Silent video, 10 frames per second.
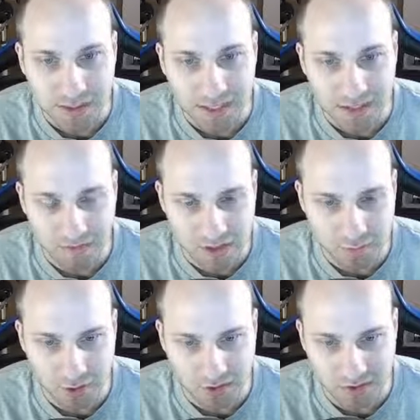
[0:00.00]
and this
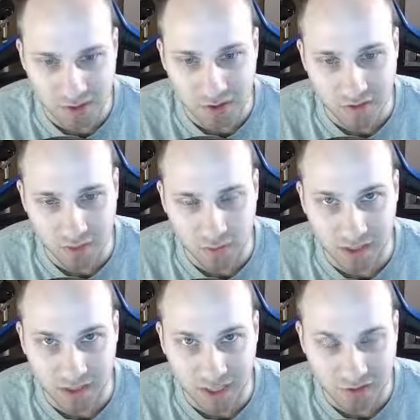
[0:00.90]
person's also
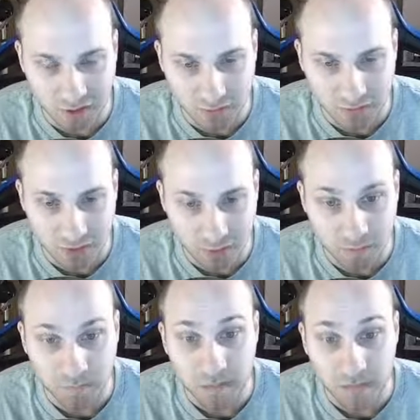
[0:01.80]
raining down stuff on
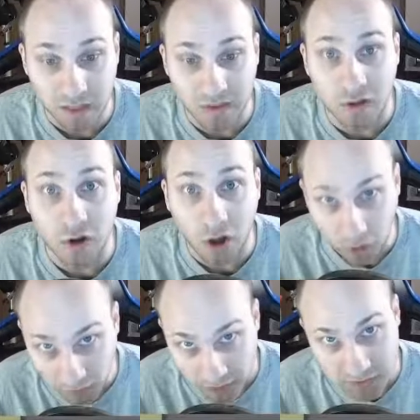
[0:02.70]
them, and they're
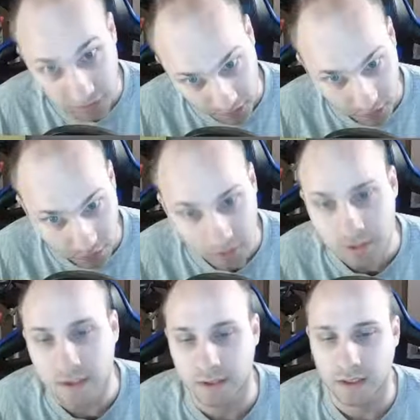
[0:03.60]
also
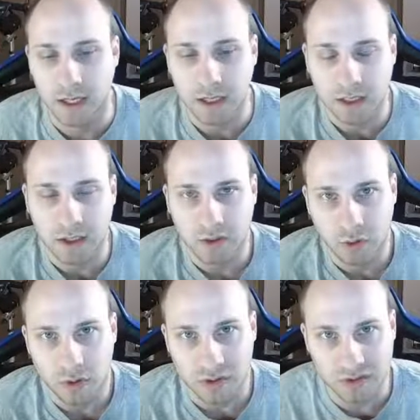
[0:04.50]
gonna get
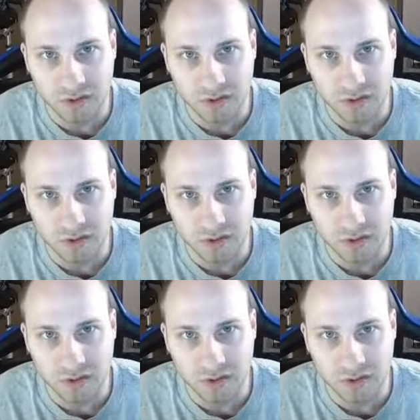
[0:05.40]
ignored.